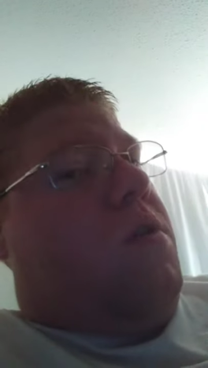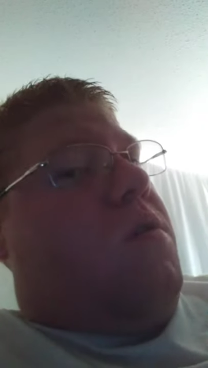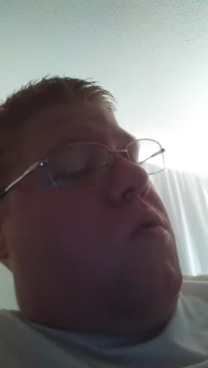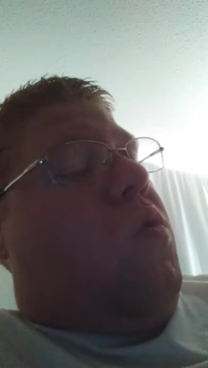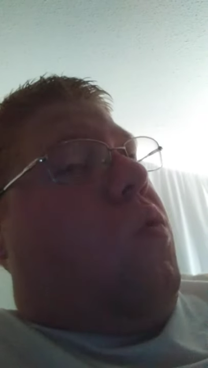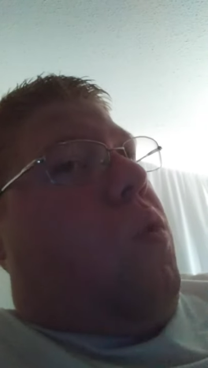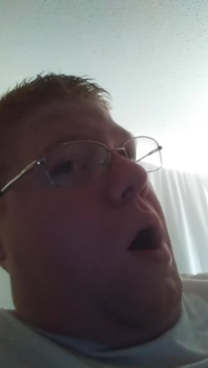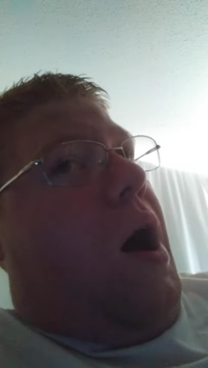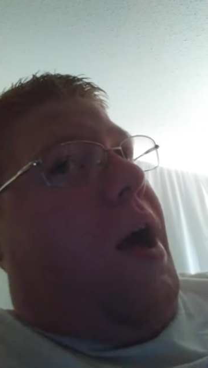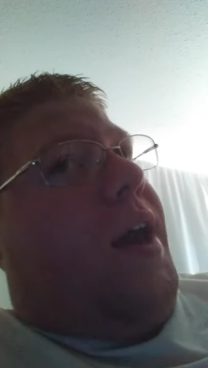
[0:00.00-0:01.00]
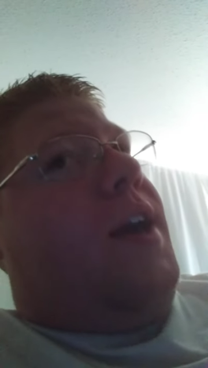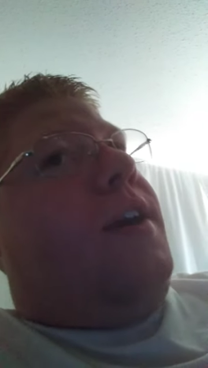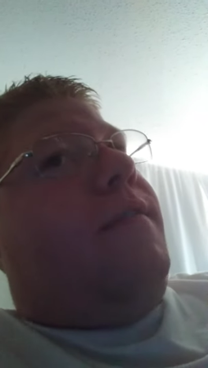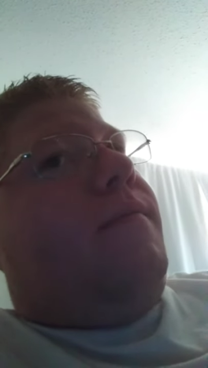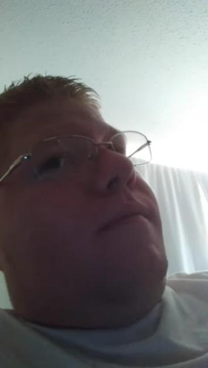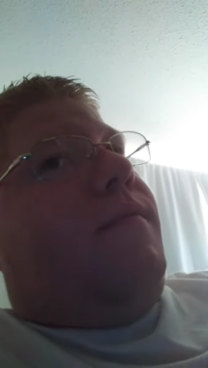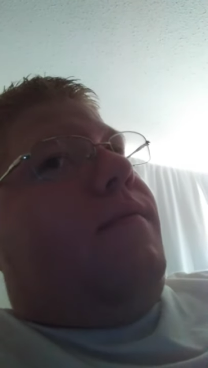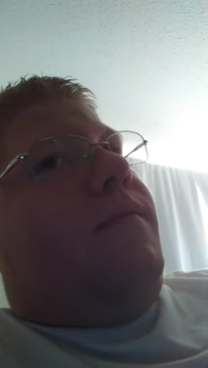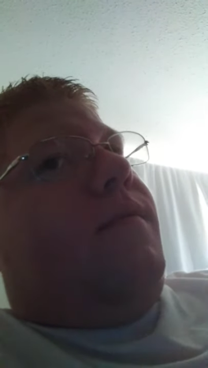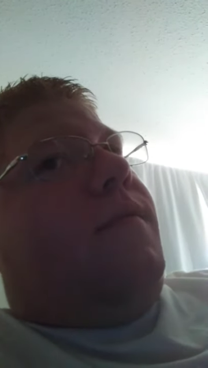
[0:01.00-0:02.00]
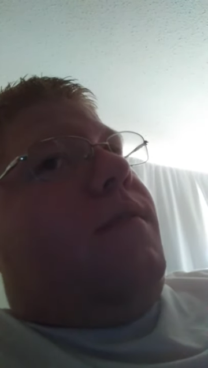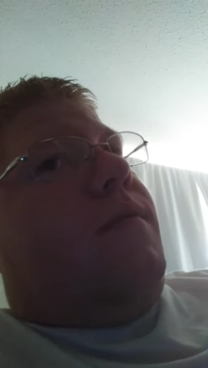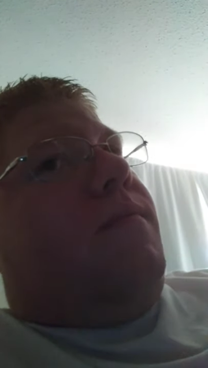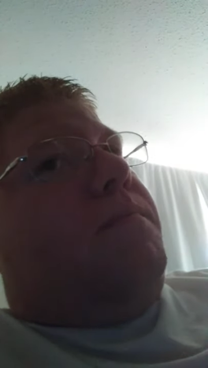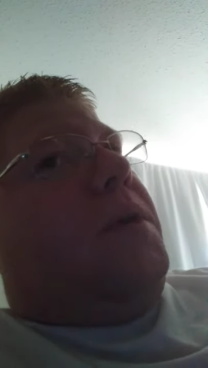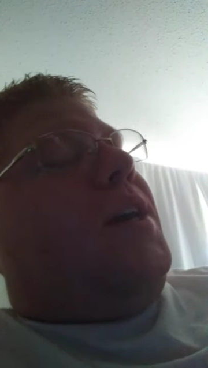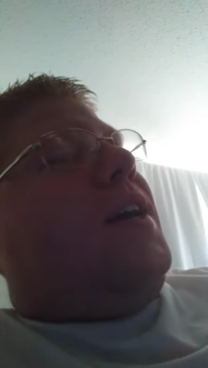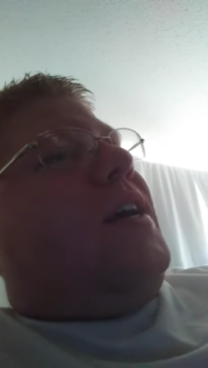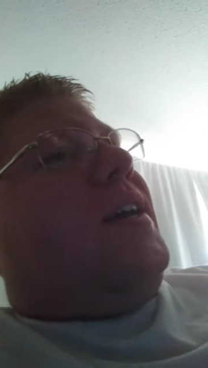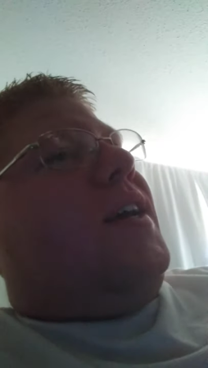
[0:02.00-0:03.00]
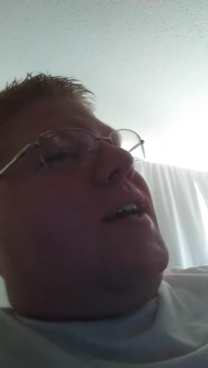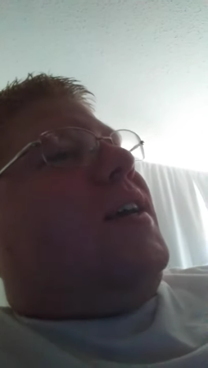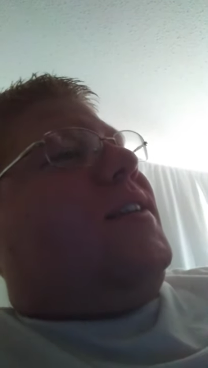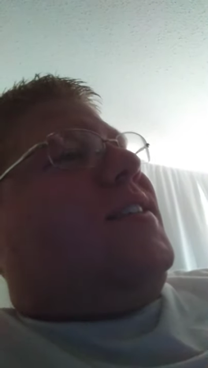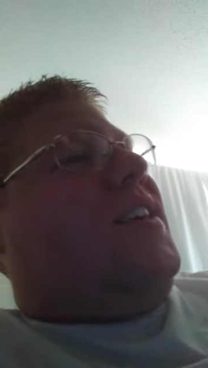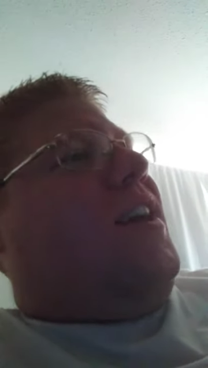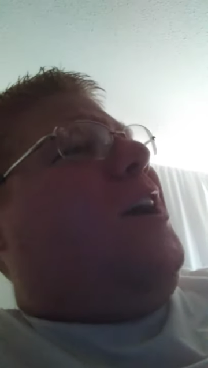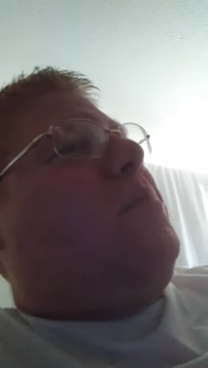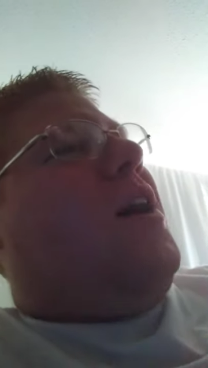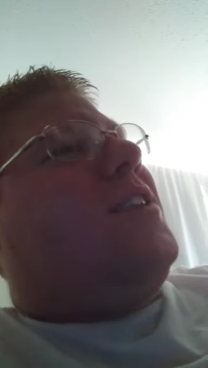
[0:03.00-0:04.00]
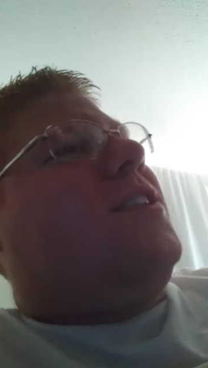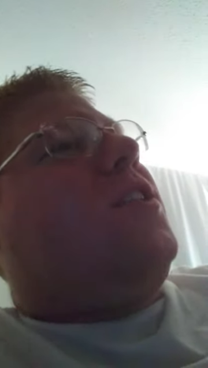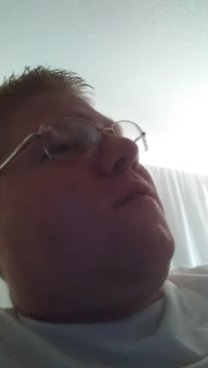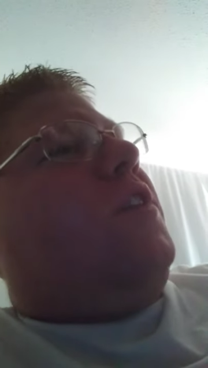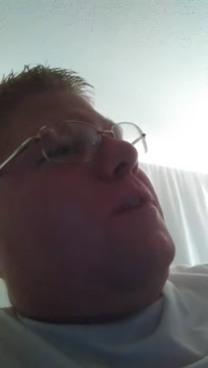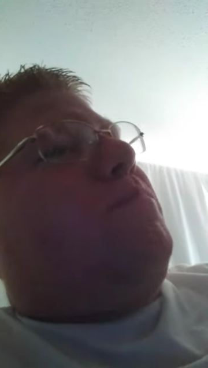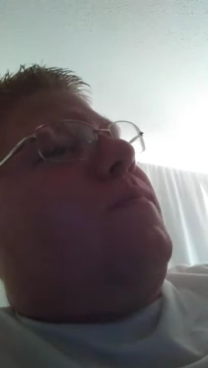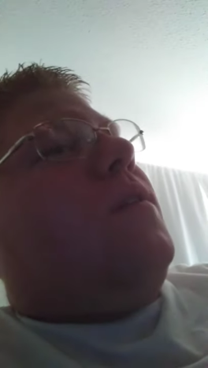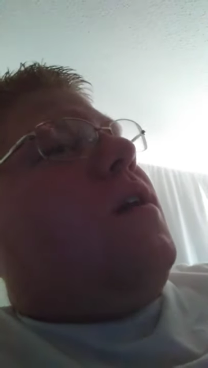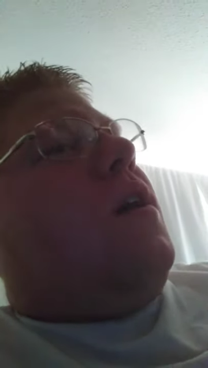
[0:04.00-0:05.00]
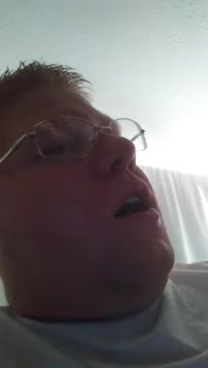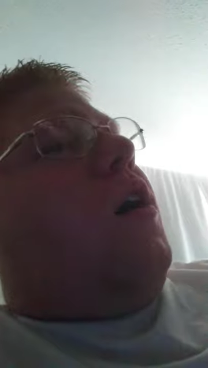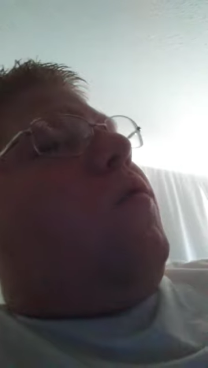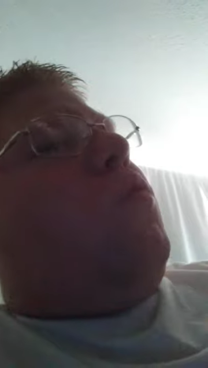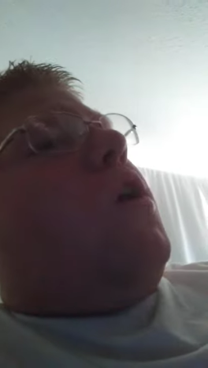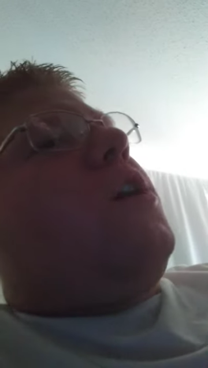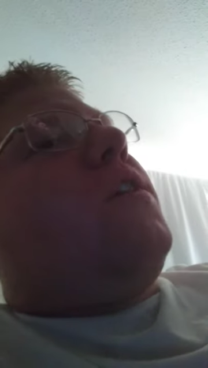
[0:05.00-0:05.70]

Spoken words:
(no speaker visible)